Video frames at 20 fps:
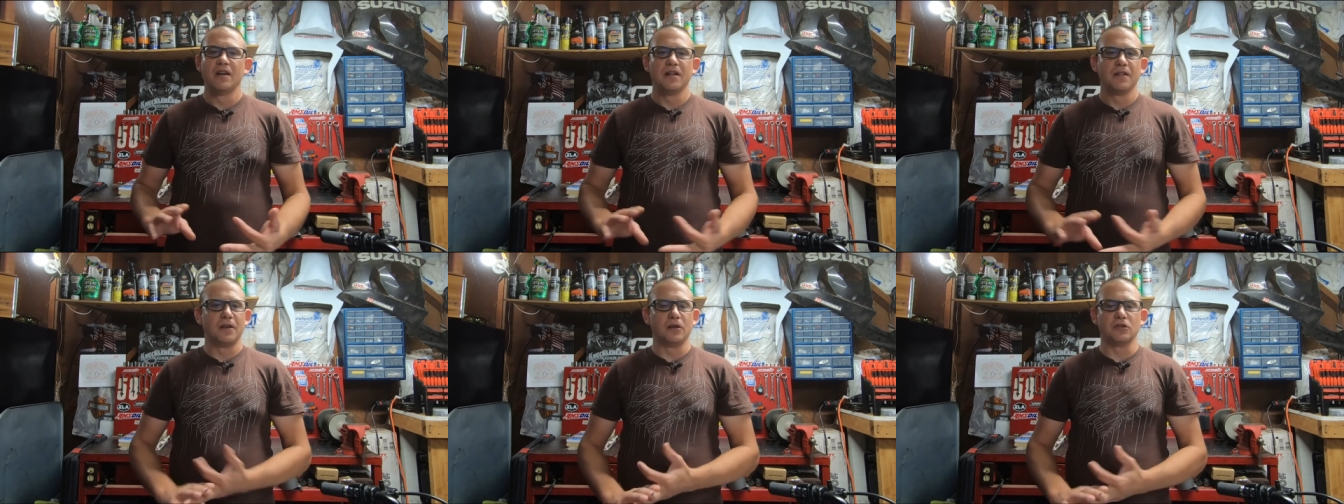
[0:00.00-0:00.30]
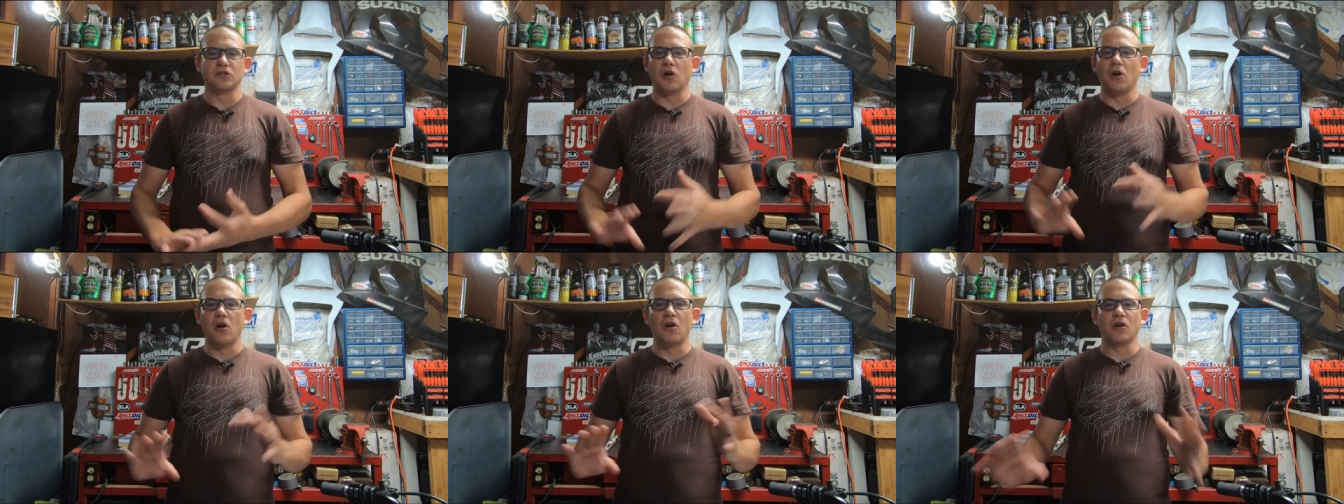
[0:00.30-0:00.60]

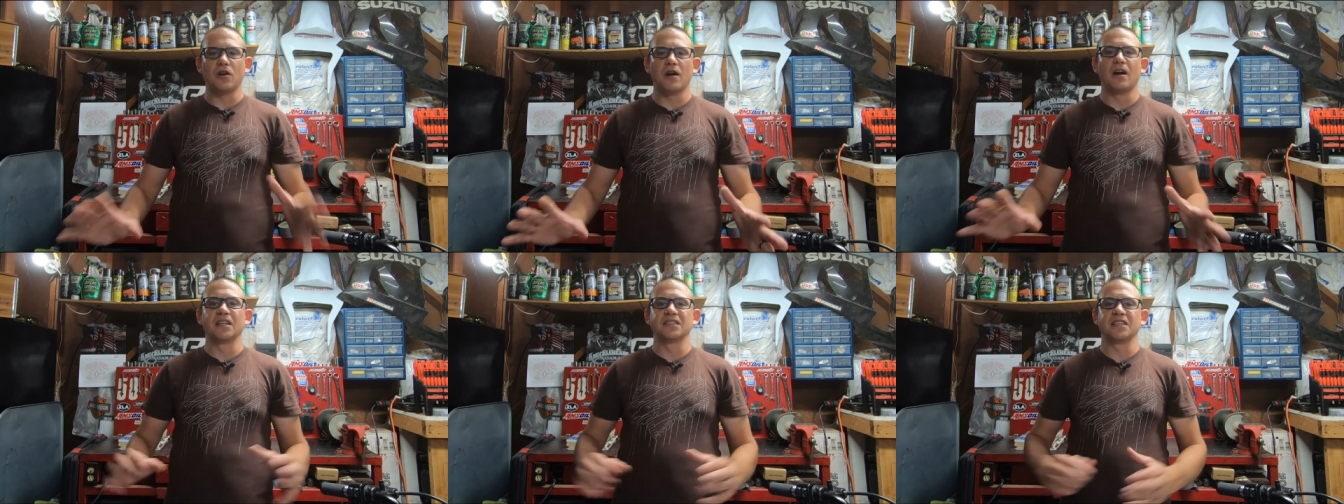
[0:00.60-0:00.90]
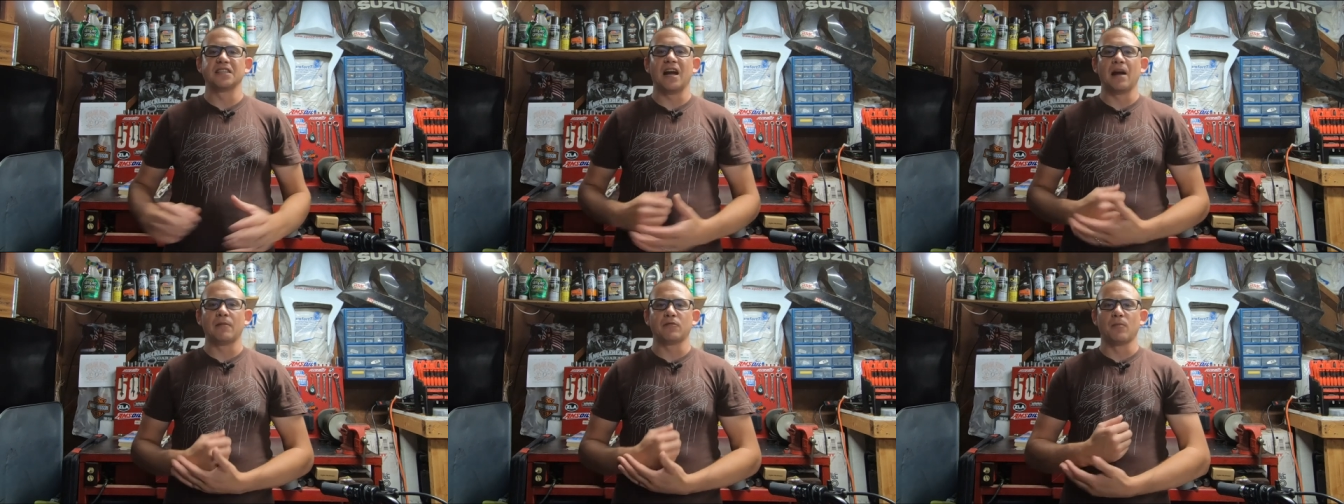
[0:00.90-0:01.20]
There's all kinds
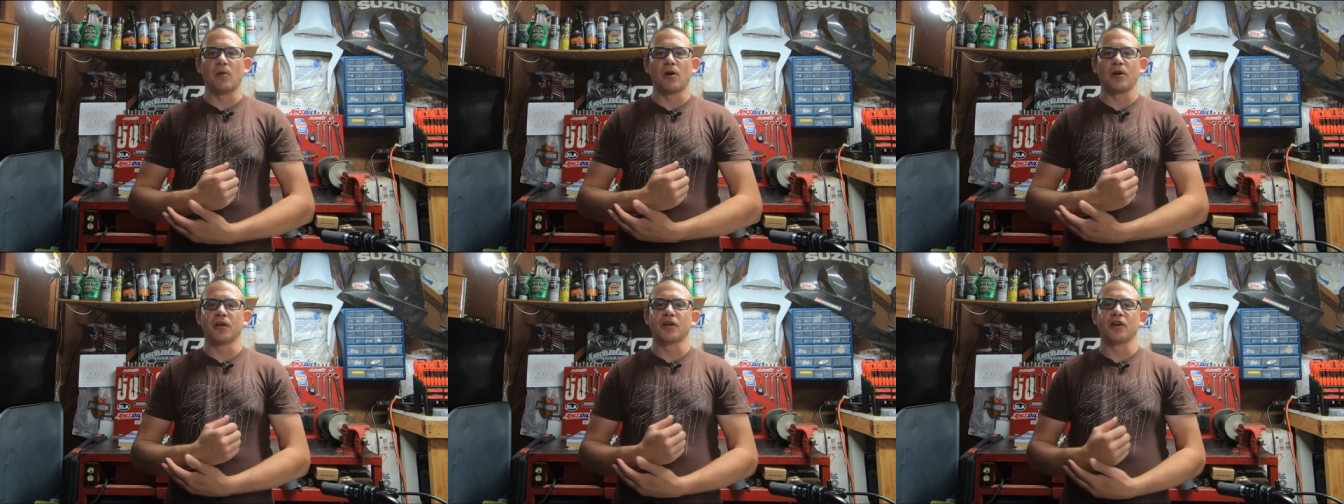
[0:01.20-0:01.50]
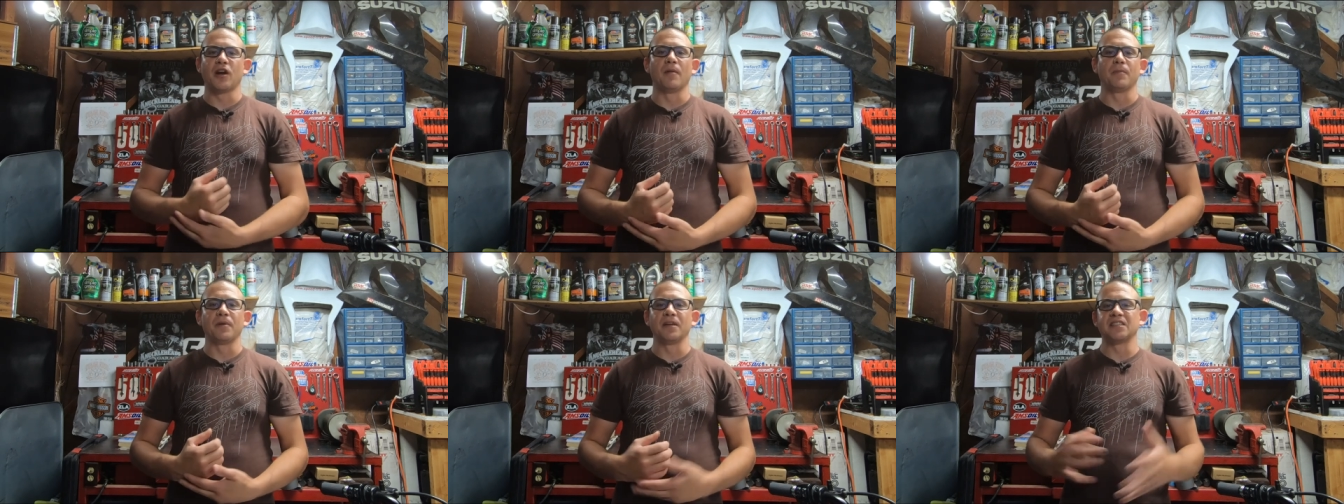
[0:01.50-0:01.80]
of aftermarket
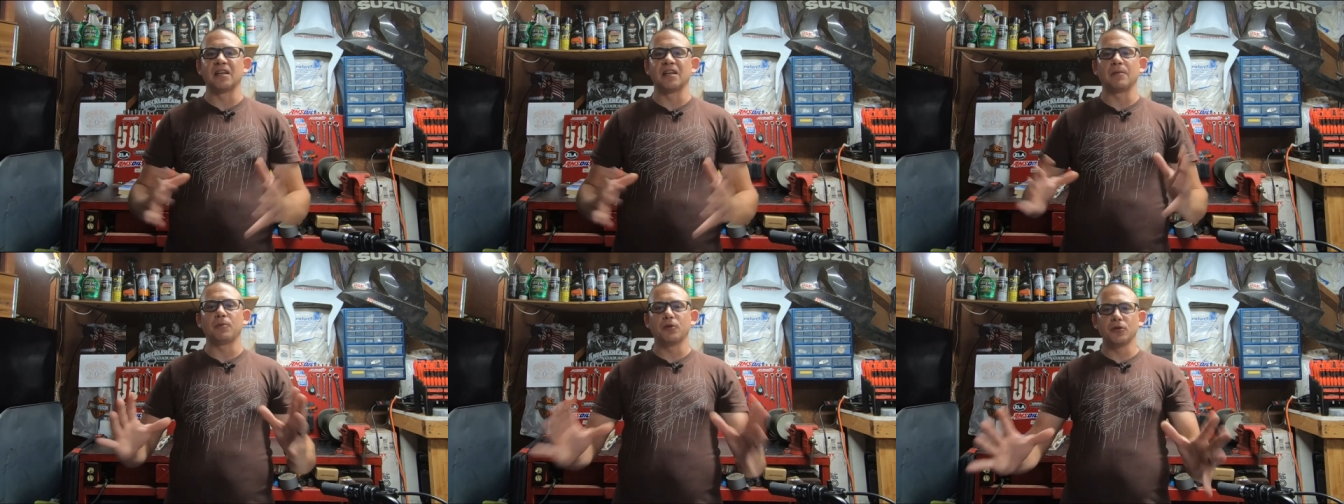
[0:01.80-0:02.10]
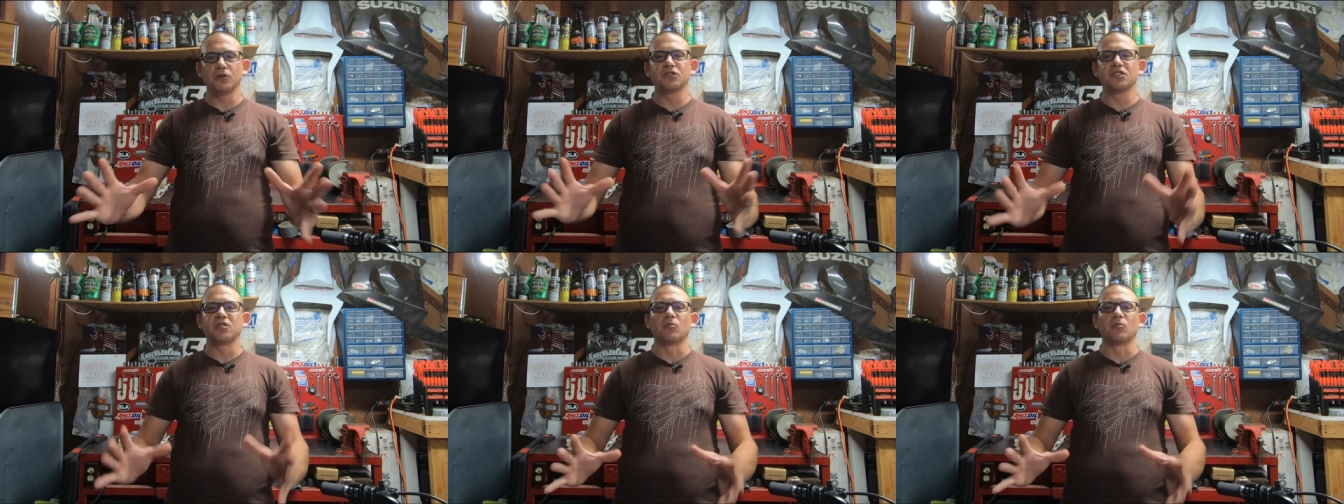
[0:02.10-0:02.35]
companies that produce